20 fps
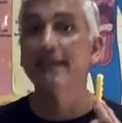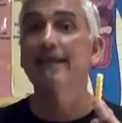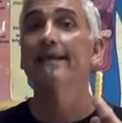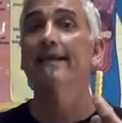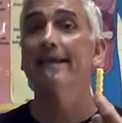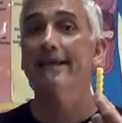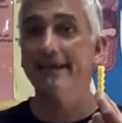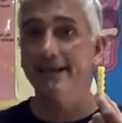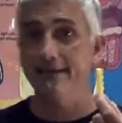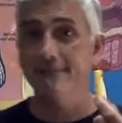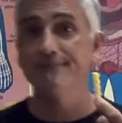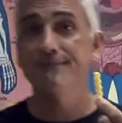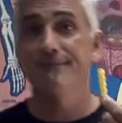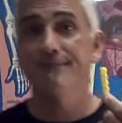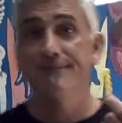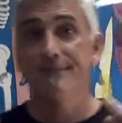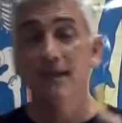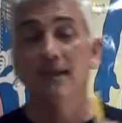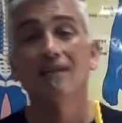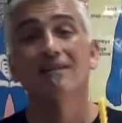Yeah.
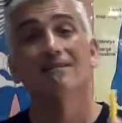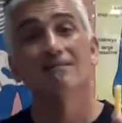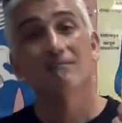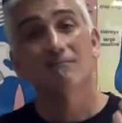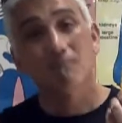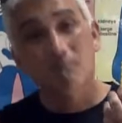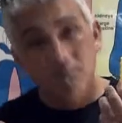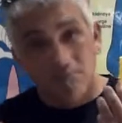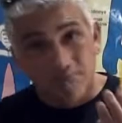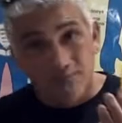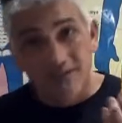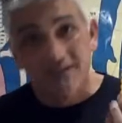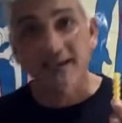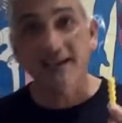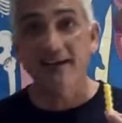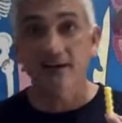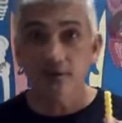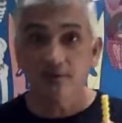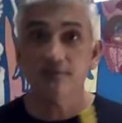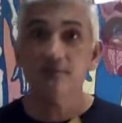
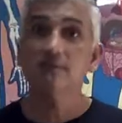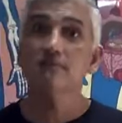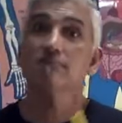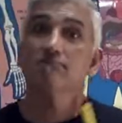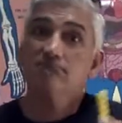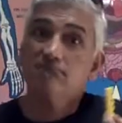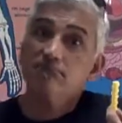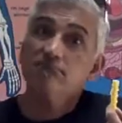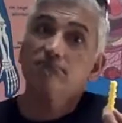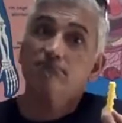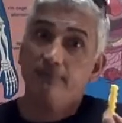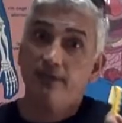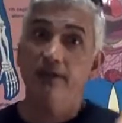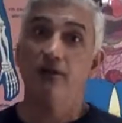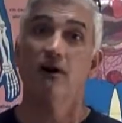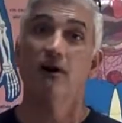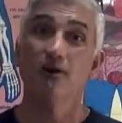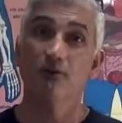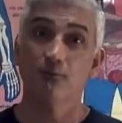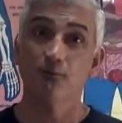Potatoes, they
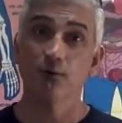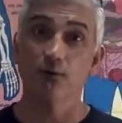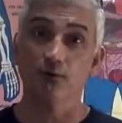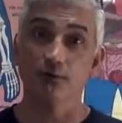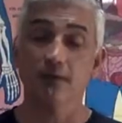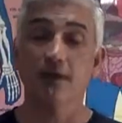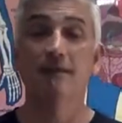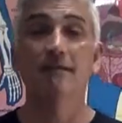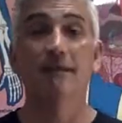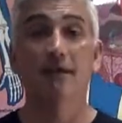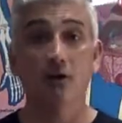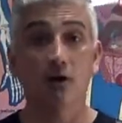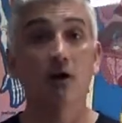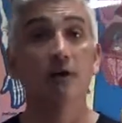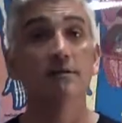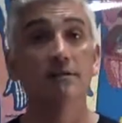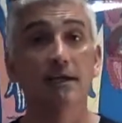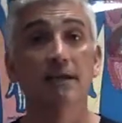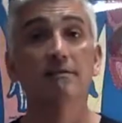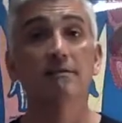are a root, and they are
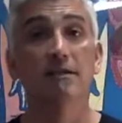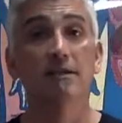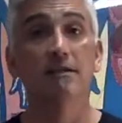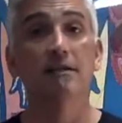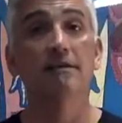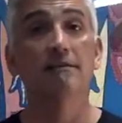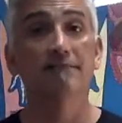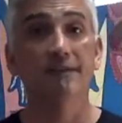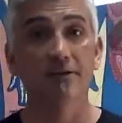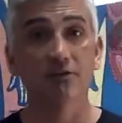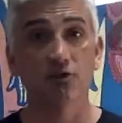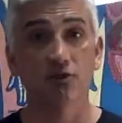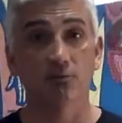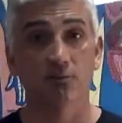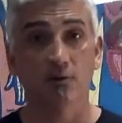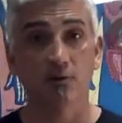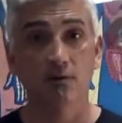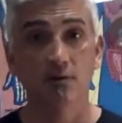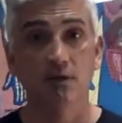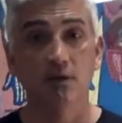technically a vegetable.
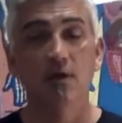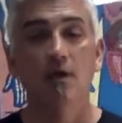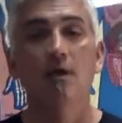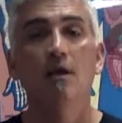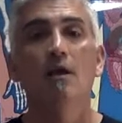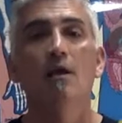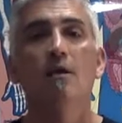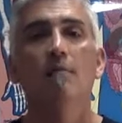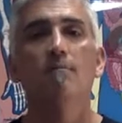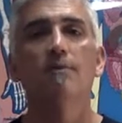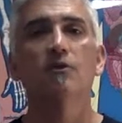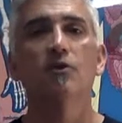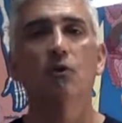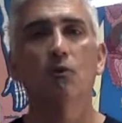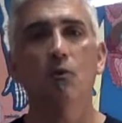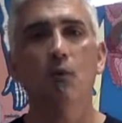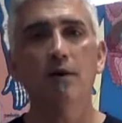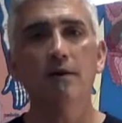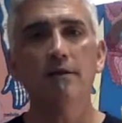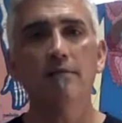But they're
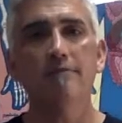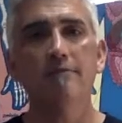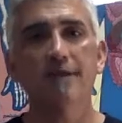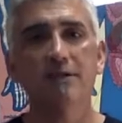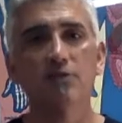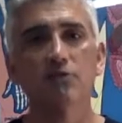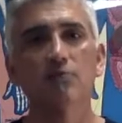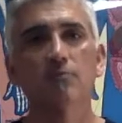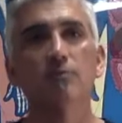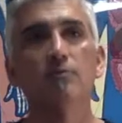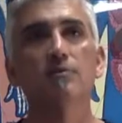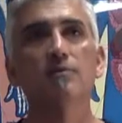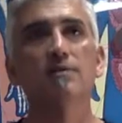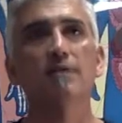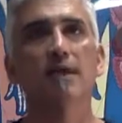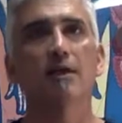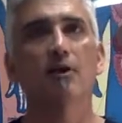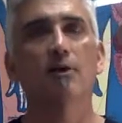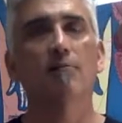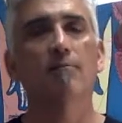one of the vegetables
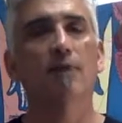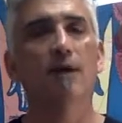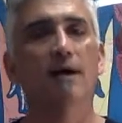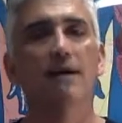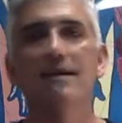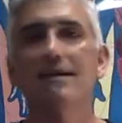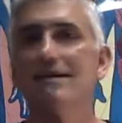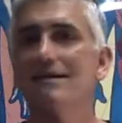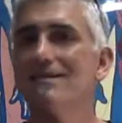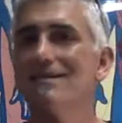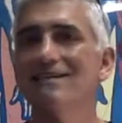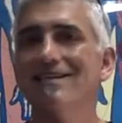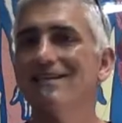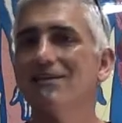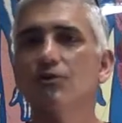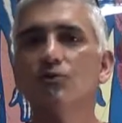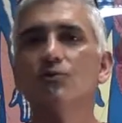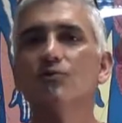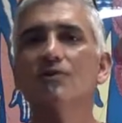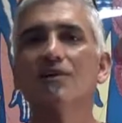that our body doesn't
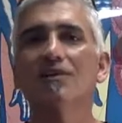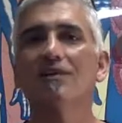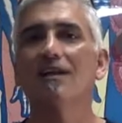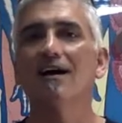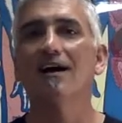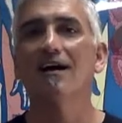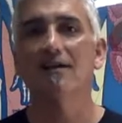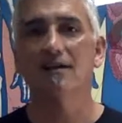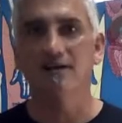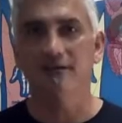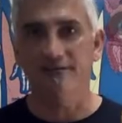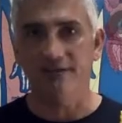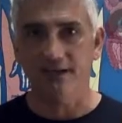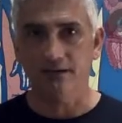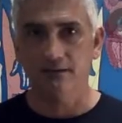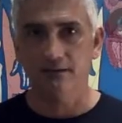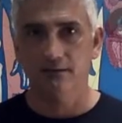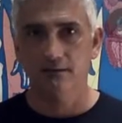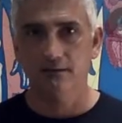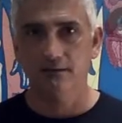use a lot of it.
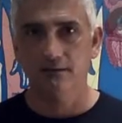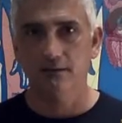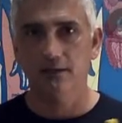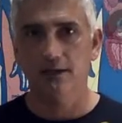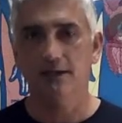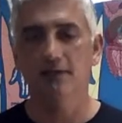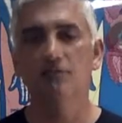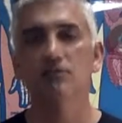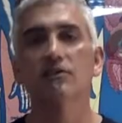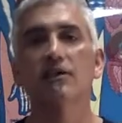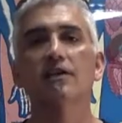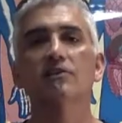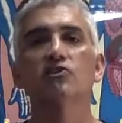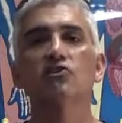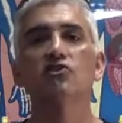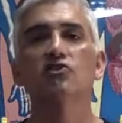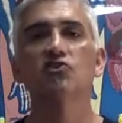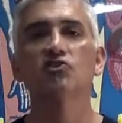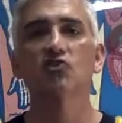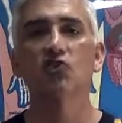It's got
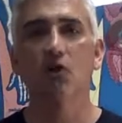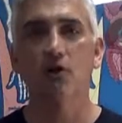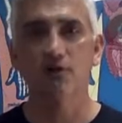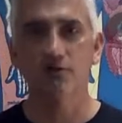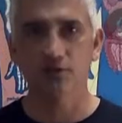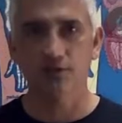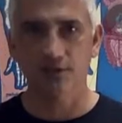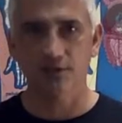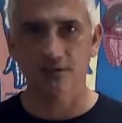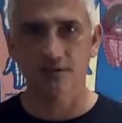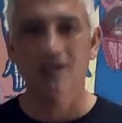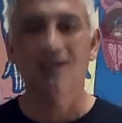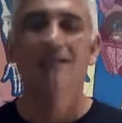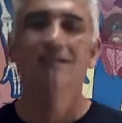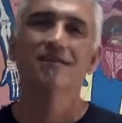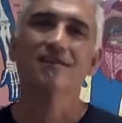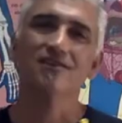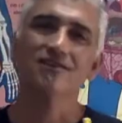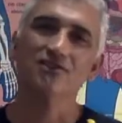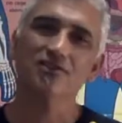starches.
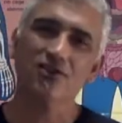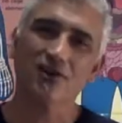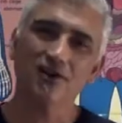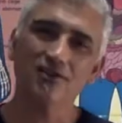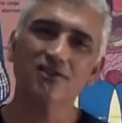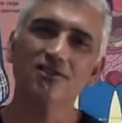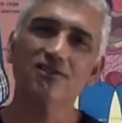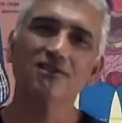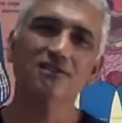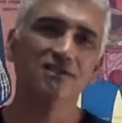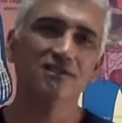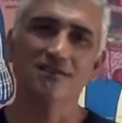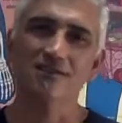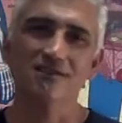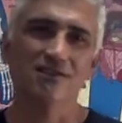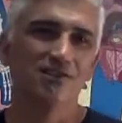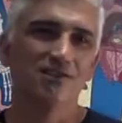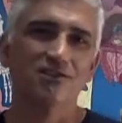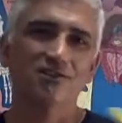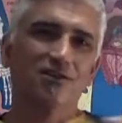Now, starches is
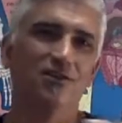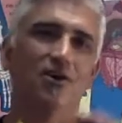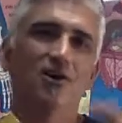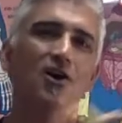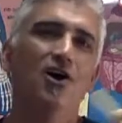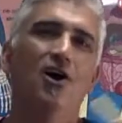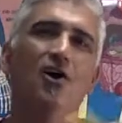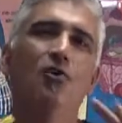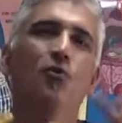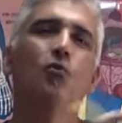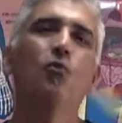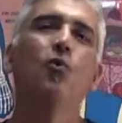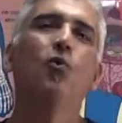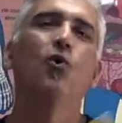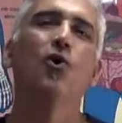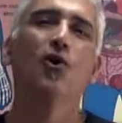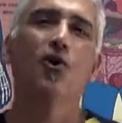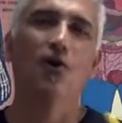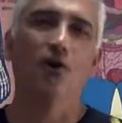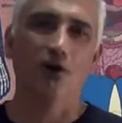just a
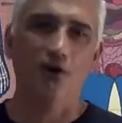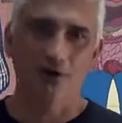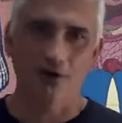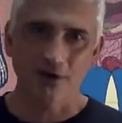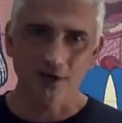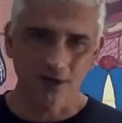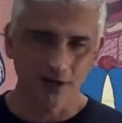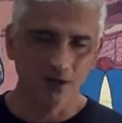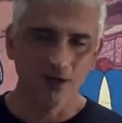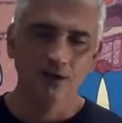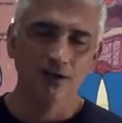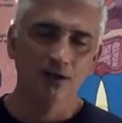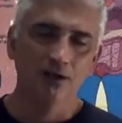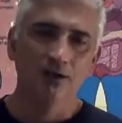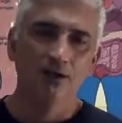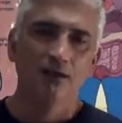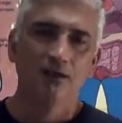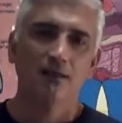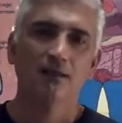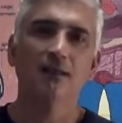word
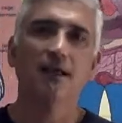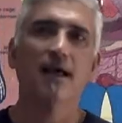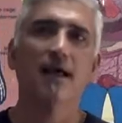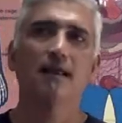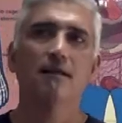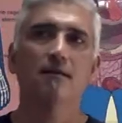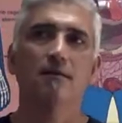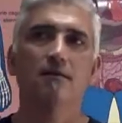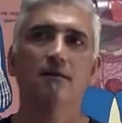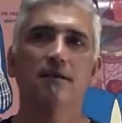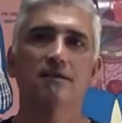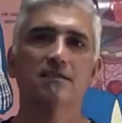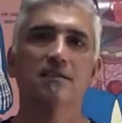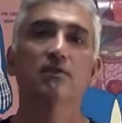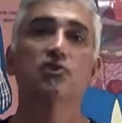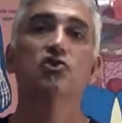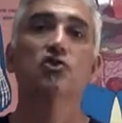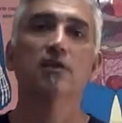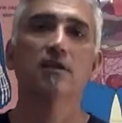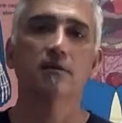that
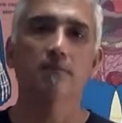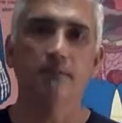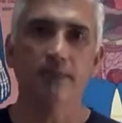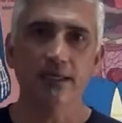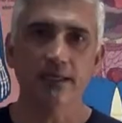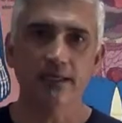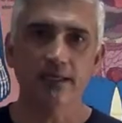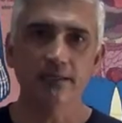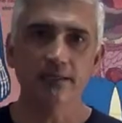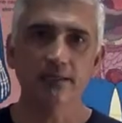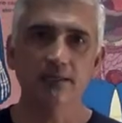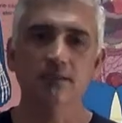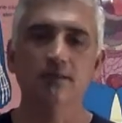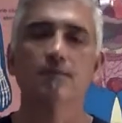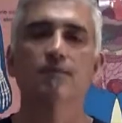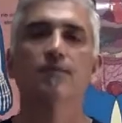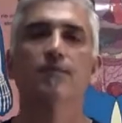essentially means